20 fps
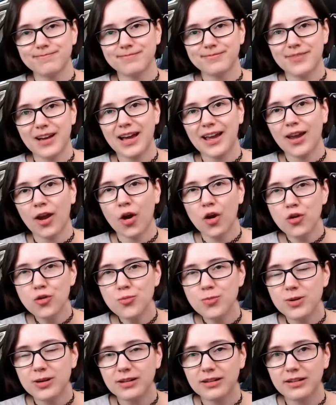I
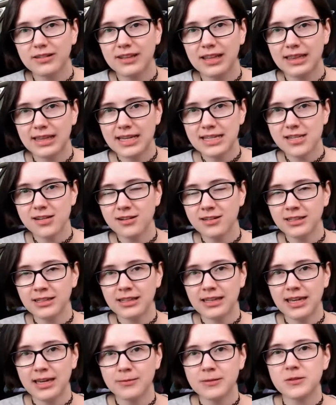hope that later on in the
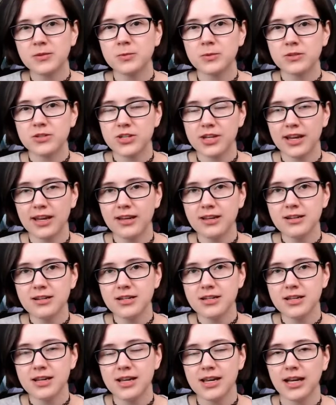game this will change.
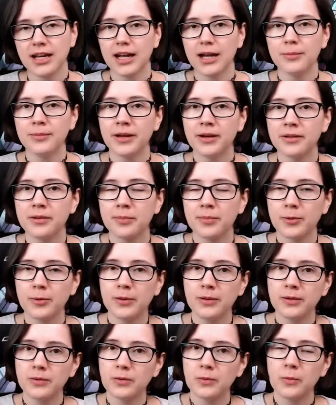I'm not at a
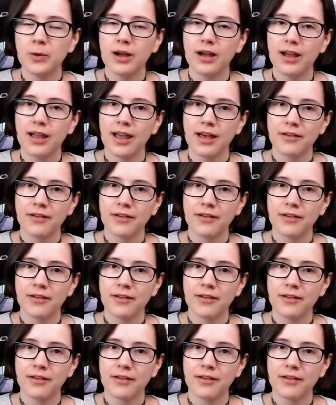point where I have